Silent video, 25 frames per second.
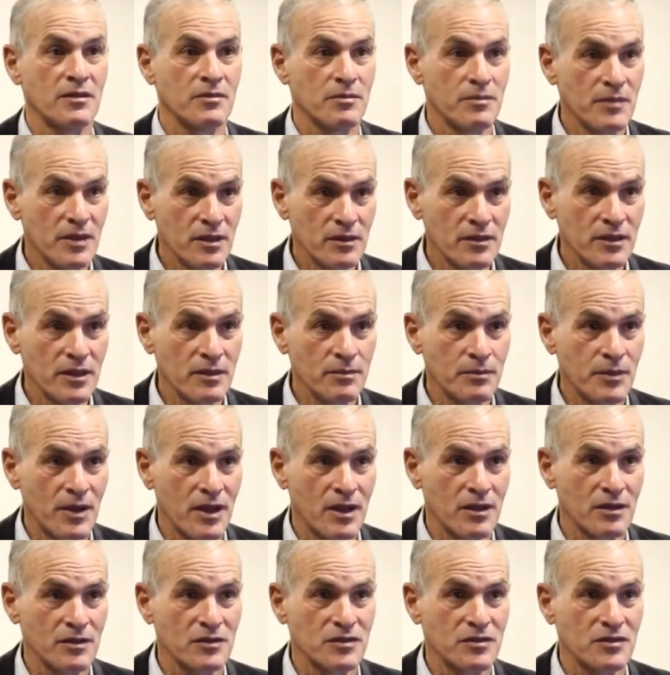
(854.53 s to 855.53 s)
million
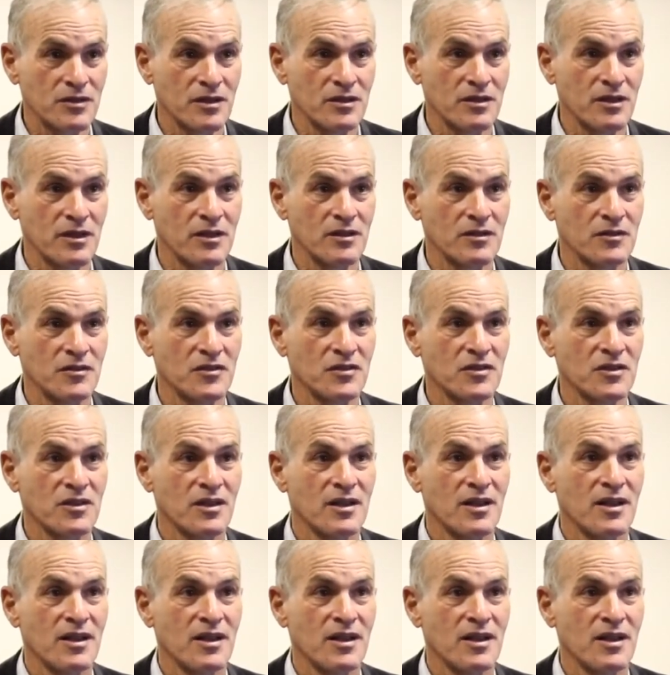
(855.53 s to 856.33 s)
Palestinians